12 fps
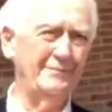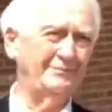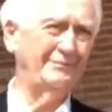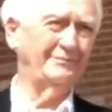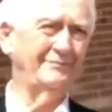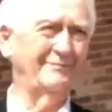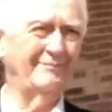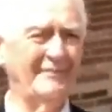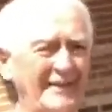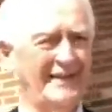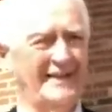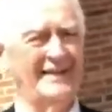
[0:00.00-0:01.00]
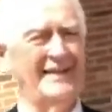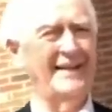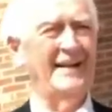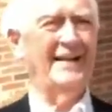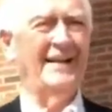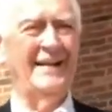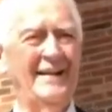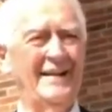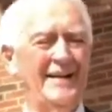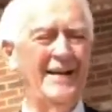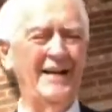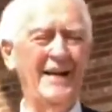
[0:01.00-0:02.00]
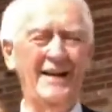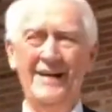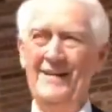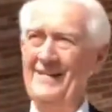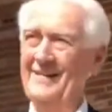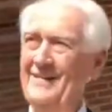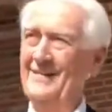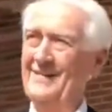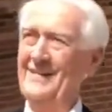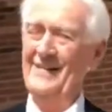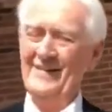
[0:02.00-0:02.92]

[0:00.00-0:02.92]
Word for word: who are being lied to in schools don't need to know